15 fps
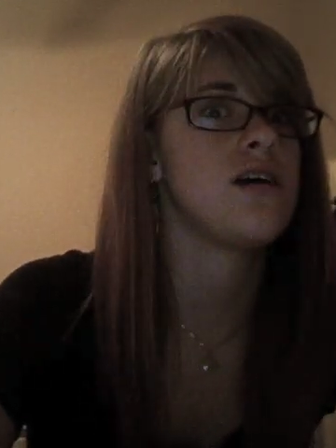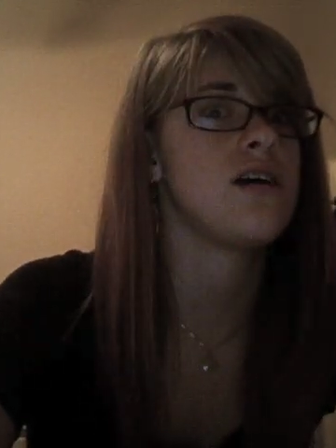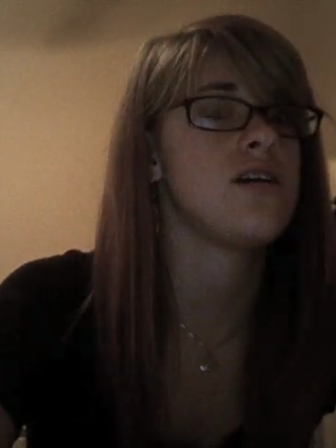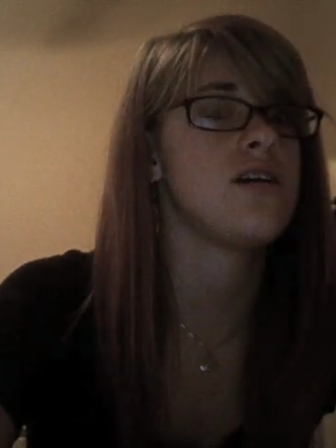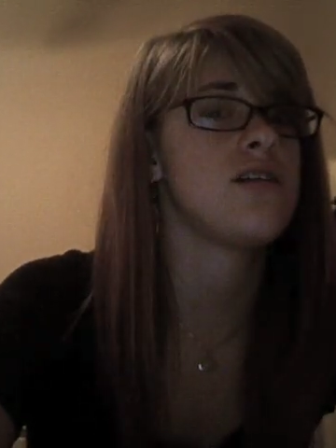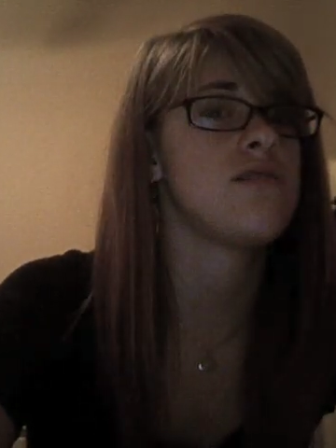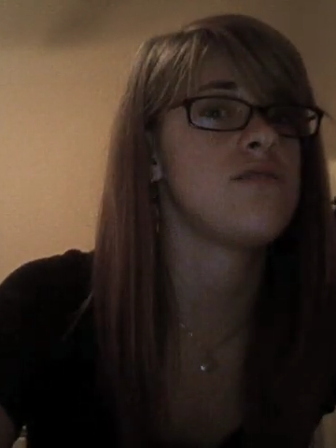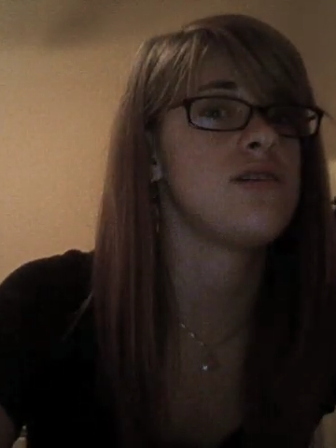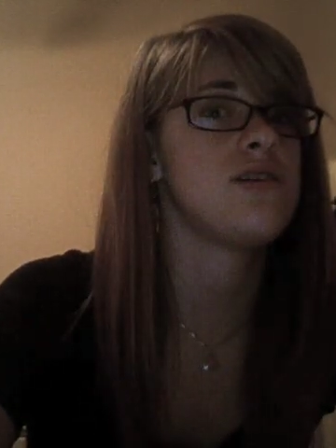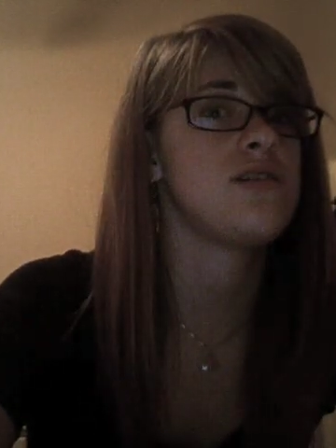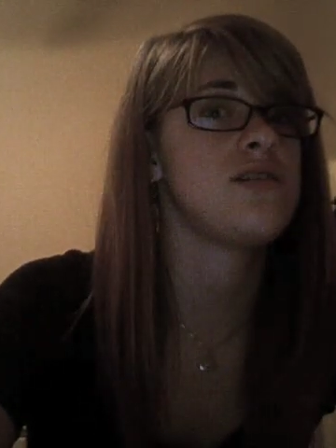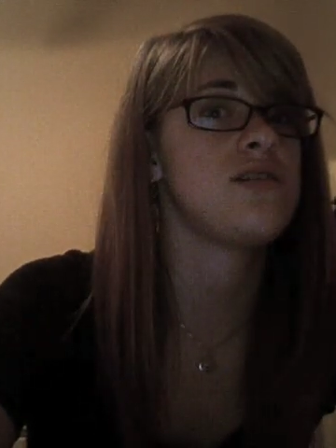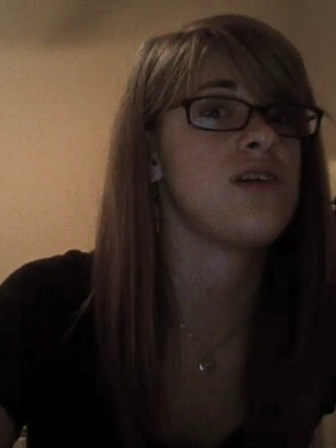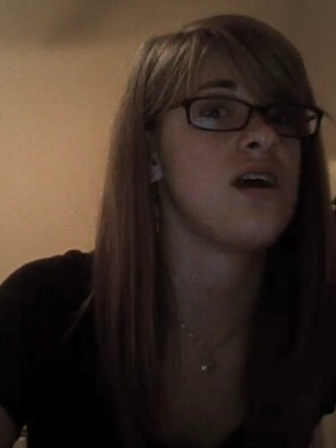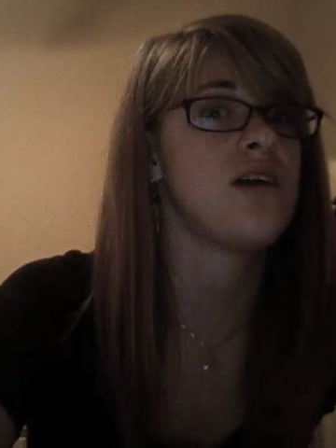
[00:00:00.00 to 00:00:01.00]
I don't
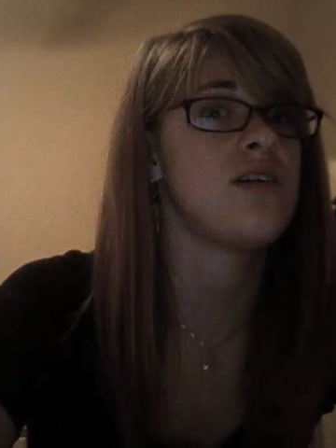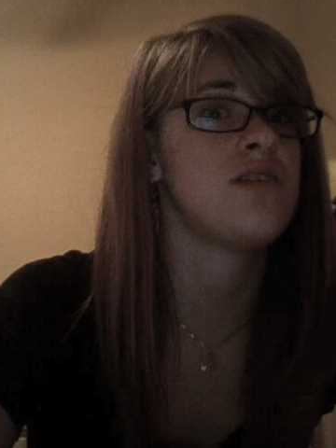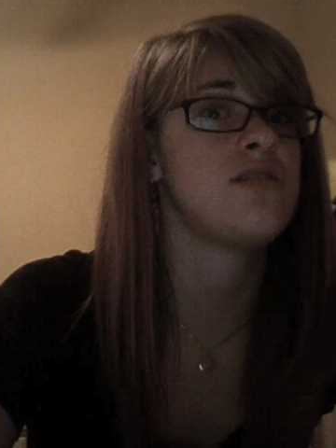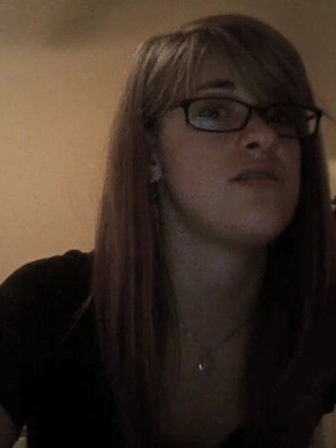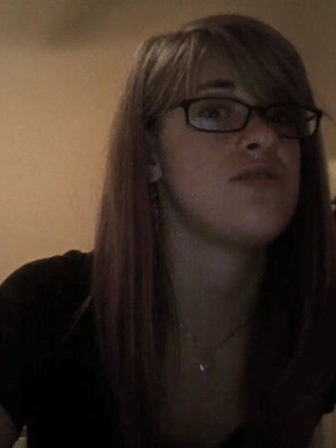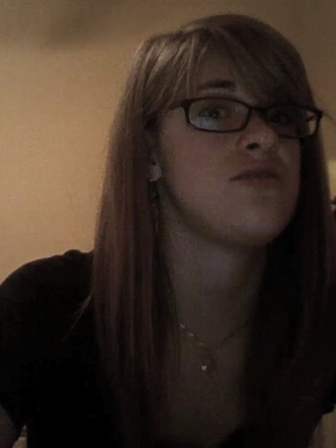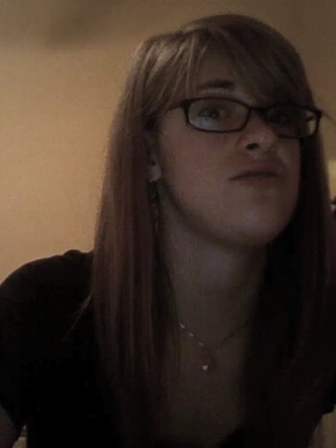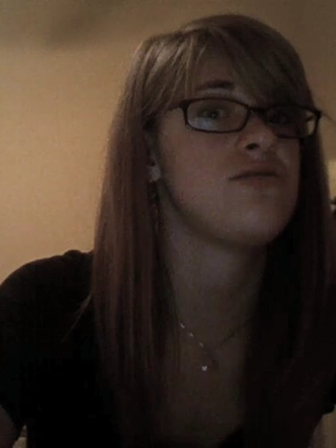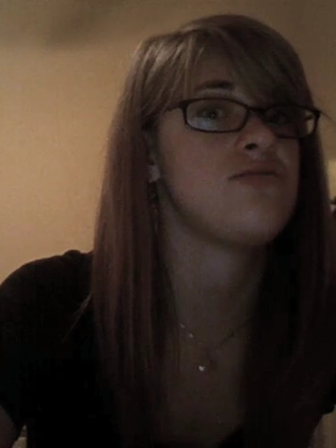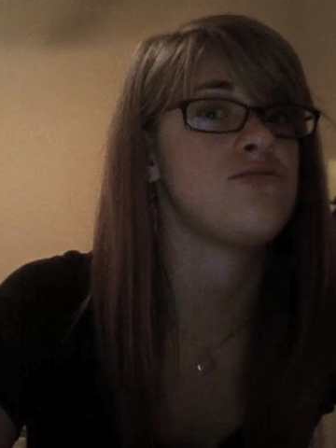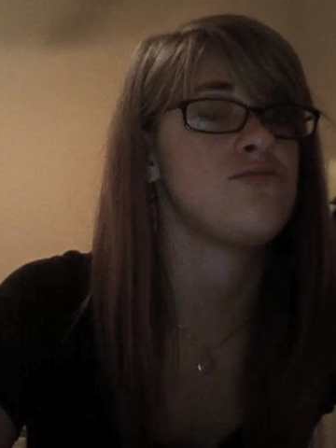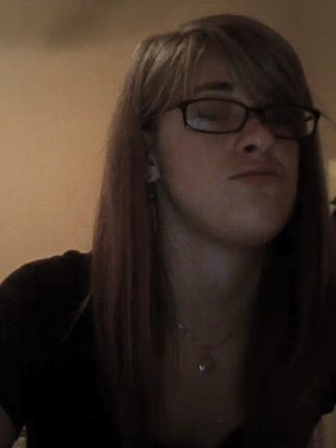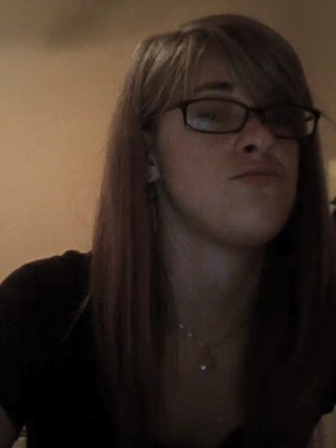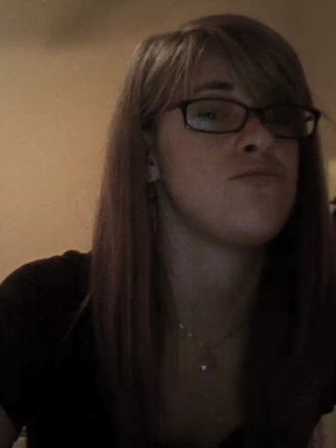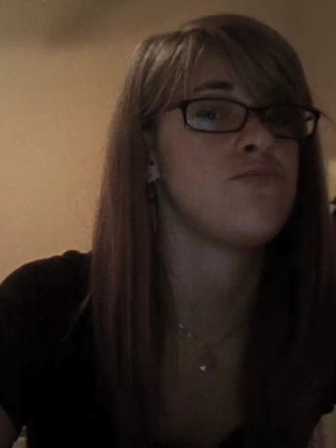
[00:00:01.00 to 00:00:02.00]
intend
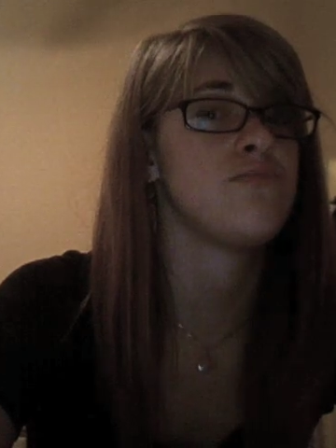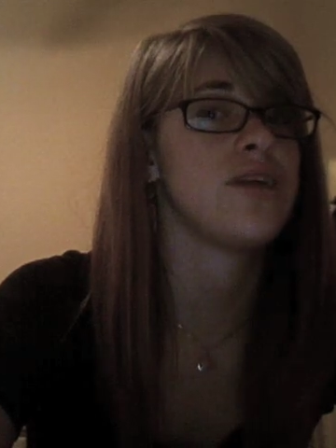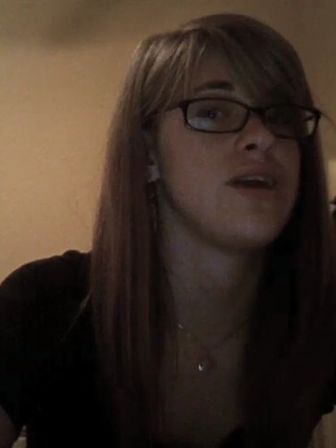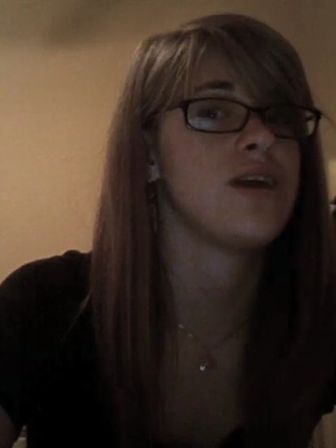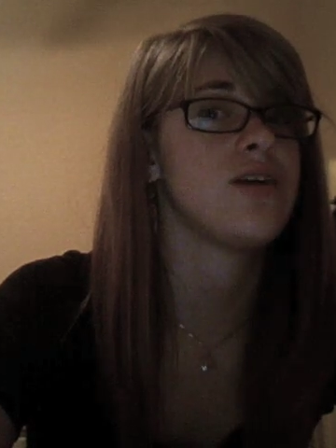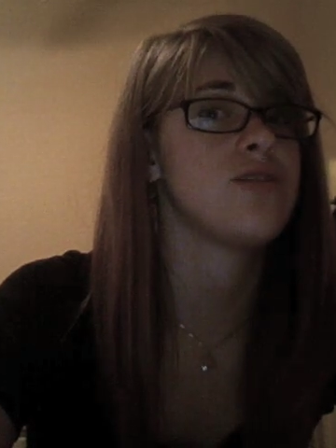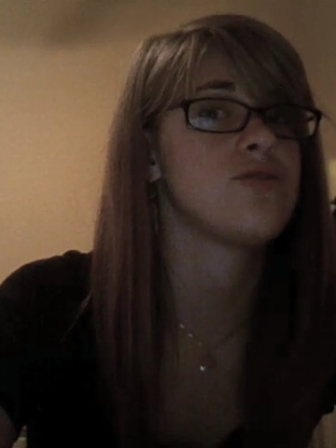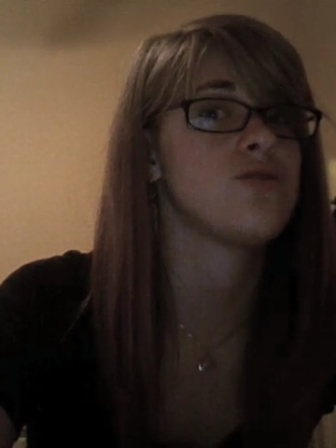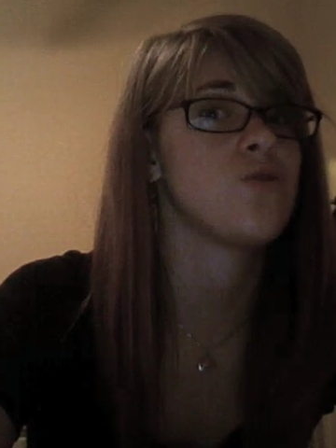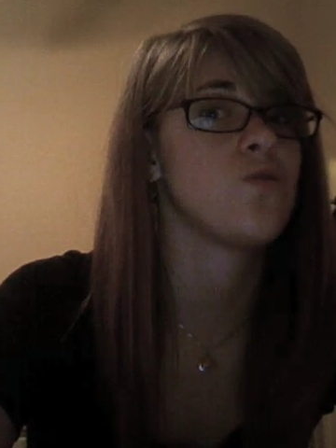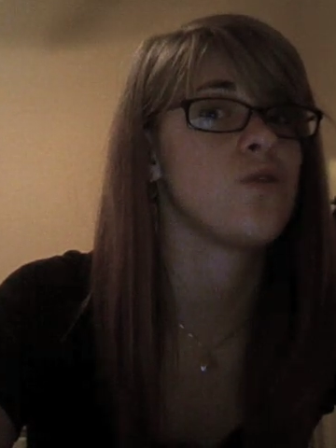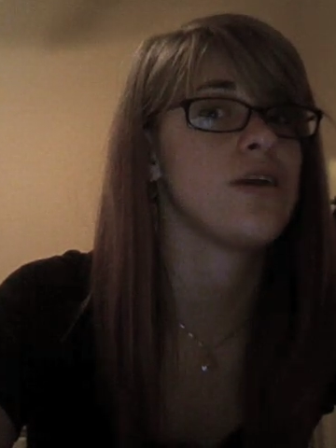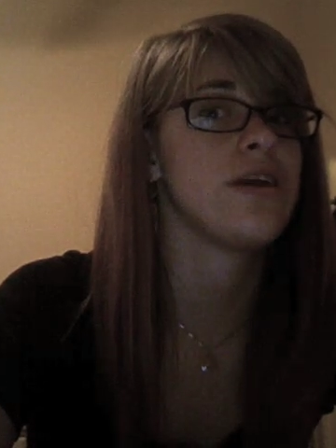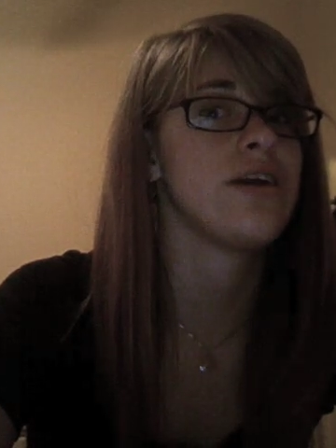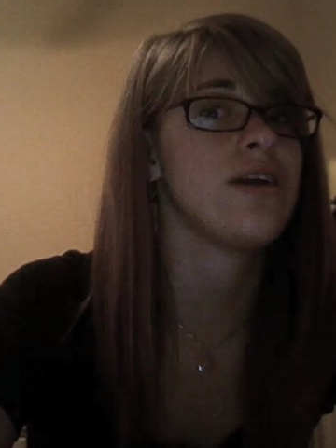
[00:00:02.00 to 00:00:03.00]
to make
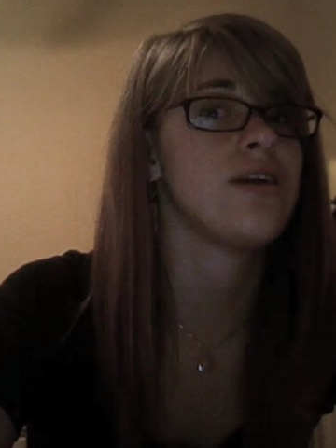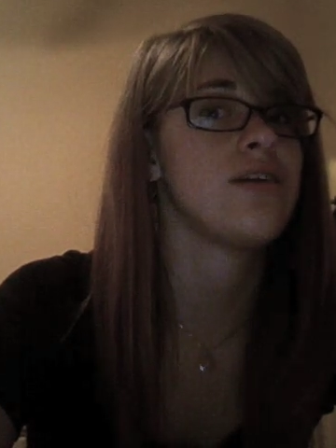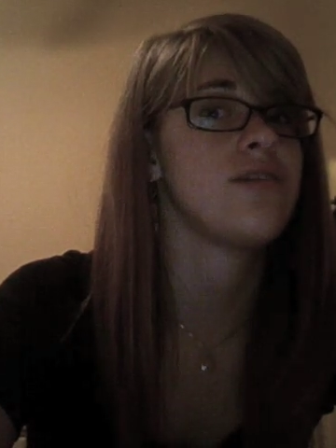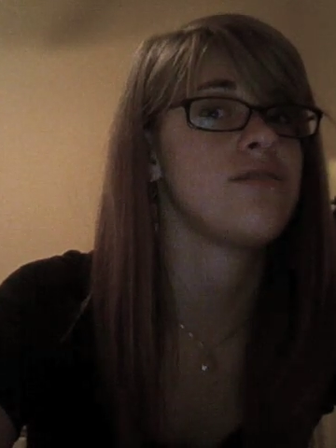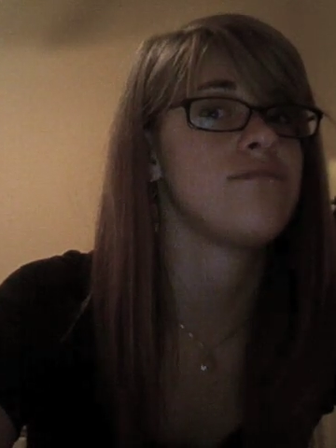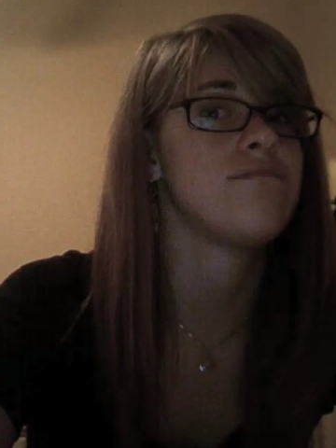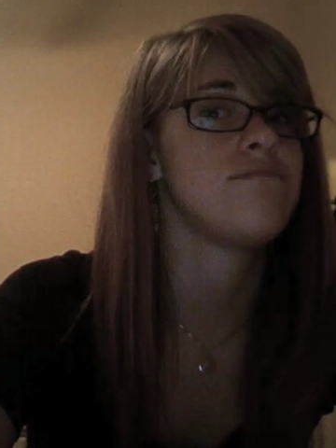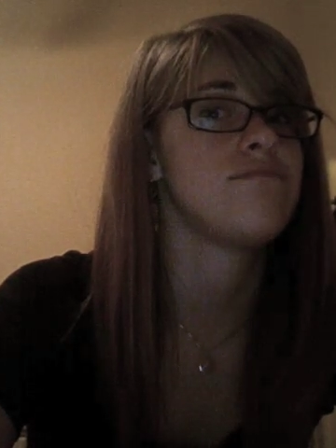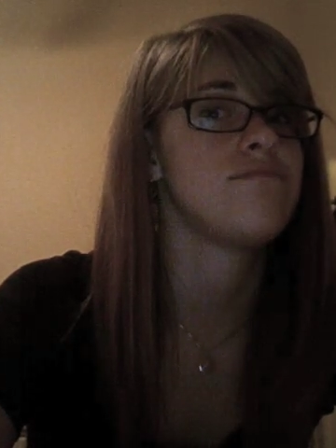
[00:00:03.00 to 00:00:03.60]
Tolkien